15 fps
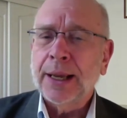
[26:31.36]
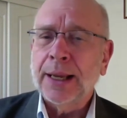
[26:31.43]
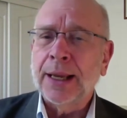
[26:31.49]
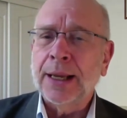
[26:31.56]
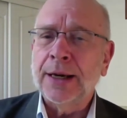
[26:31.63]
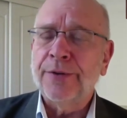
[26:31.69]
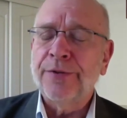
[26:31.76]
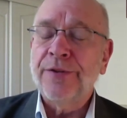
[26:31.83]

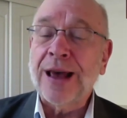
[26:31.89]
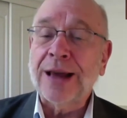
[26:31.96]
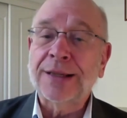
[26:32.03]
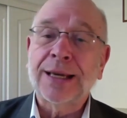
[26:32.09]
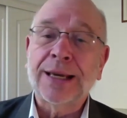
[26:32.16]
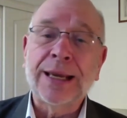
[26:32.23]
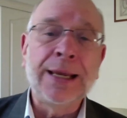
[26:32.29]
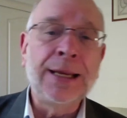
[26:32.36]
in
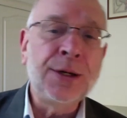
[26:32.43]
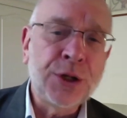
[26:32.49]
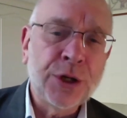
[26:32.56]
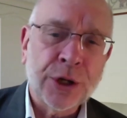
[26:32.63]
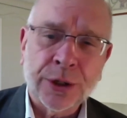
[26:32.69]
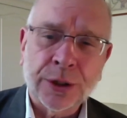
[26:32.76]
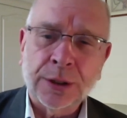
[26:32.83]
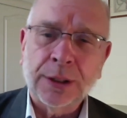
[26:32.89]
effect
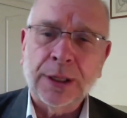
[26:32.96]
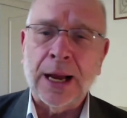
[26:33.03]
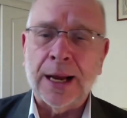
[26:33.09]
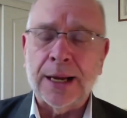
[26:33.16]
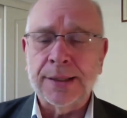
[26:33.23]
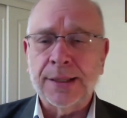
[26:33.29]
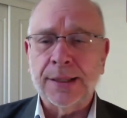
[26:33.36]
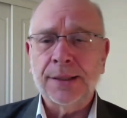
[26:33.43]

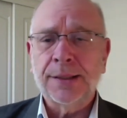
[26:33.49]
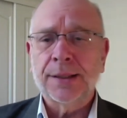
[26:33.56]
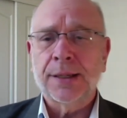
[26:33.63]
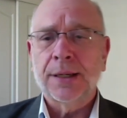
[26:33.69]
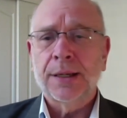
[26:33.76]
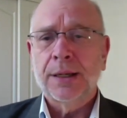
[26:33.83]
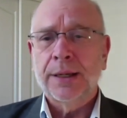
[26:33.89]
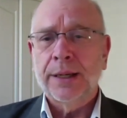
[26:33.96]
internalizes
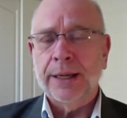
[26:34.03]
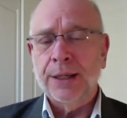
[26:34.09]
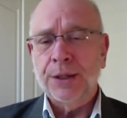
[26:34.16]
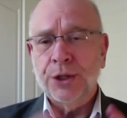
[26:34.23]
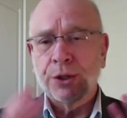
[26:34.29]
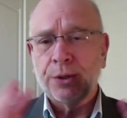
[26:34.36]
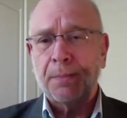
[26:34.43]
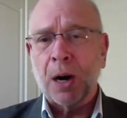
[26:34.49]

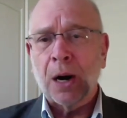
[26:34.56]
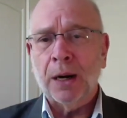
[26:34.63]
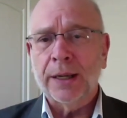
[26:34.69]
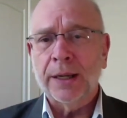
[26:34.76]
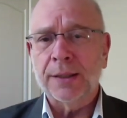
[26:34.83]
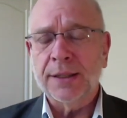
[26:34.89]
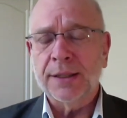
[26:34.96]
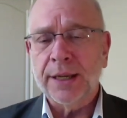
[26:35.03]
into
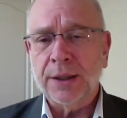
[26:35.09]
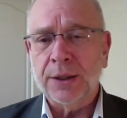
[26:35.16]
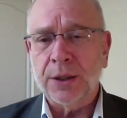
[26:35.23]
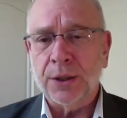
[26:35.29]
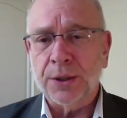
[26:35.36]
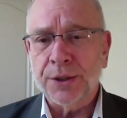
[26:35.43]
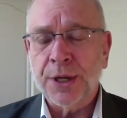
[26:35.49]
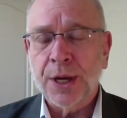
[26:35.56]
market
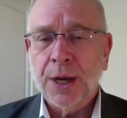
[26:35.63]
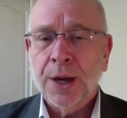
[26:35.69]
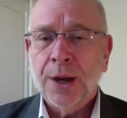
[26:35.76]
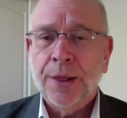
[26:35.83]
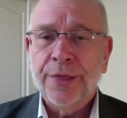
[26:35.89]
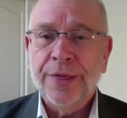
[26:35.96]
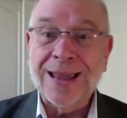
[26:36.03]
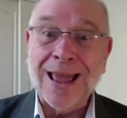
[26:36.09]
signals
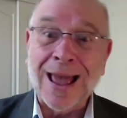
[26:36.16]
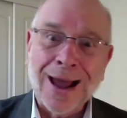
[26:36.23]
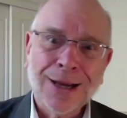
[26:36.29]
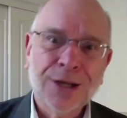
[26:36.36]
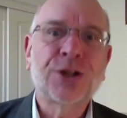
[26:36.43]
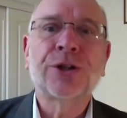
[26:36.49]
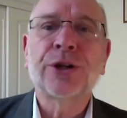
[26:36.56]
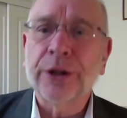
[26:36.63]
the
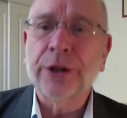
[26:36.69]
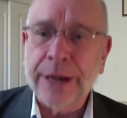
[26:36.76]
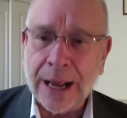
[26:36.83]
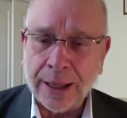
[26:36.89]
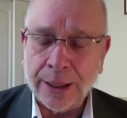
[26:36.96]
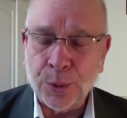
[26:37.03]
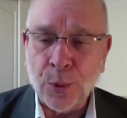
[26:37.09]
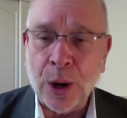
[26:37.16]

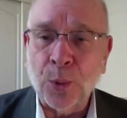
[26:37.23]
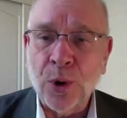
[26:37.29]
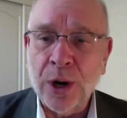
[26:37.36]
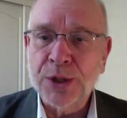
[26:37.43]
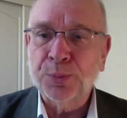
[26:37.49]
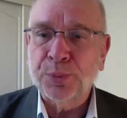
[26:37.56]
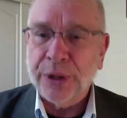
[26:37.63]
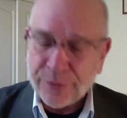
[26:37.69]
externality, what
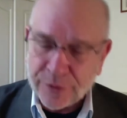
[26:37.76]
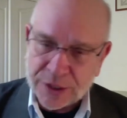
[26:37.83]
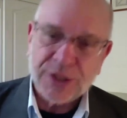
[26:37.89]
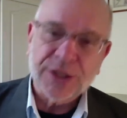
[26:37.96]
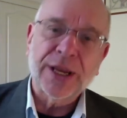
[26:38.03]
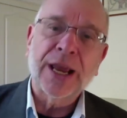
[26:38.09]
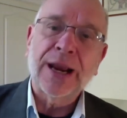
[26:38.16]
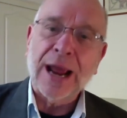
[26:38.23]
was
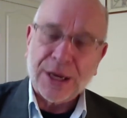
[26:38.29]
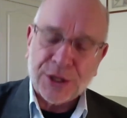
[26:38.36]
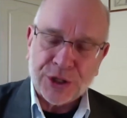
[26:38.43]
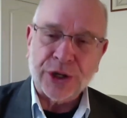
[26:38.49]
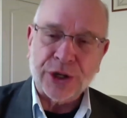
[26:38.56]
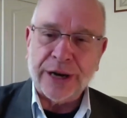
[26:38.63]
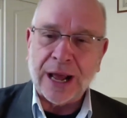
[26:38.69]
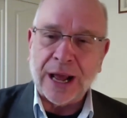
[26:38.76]
previously an
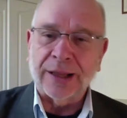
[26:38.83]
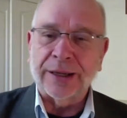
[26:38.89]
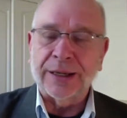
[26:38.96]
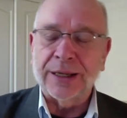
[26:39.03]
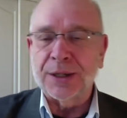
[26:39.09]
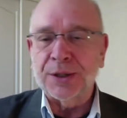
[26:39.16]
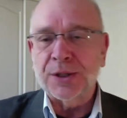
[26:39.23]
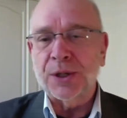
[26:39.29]

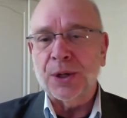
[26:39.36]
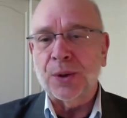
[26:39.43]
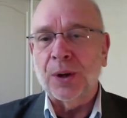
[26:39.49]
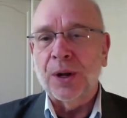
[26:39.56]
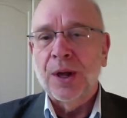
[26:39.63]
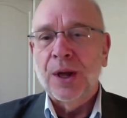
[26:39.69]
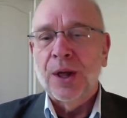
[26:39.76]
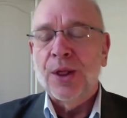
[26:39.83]
externality. And
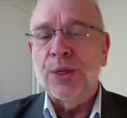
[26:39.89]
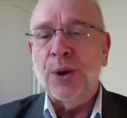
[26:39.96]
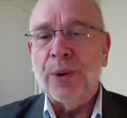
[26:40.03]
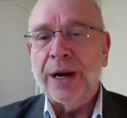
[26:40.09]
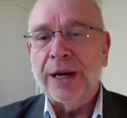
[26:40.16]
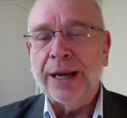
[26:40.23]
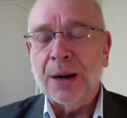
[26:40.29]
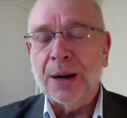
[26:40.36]
so the
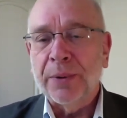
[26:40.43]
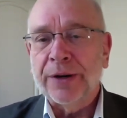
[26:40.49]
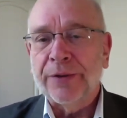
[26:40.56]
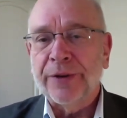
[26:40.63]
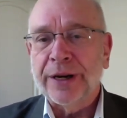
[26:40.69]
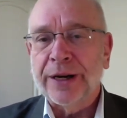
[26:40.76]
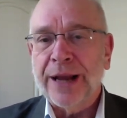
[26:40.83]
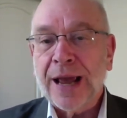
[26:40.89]
way to get rid of
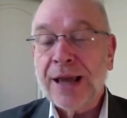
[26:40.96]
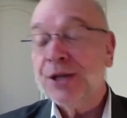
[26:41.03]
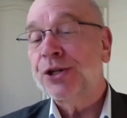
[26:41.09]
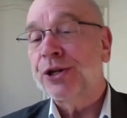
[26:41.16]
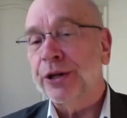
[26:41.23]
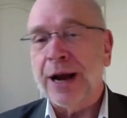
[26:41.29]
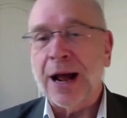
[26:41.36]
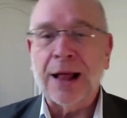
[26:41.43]
an
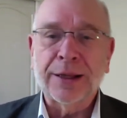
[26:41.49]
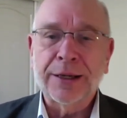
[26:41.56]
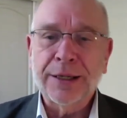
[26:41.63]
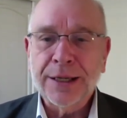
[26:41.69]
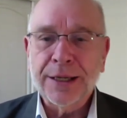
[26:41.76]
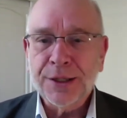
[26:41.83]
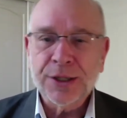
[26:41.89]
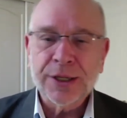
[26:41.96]

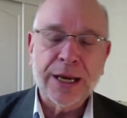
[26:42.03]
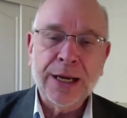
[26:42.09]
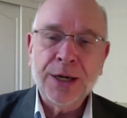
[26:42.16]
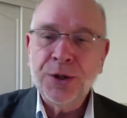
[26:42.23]
externality is to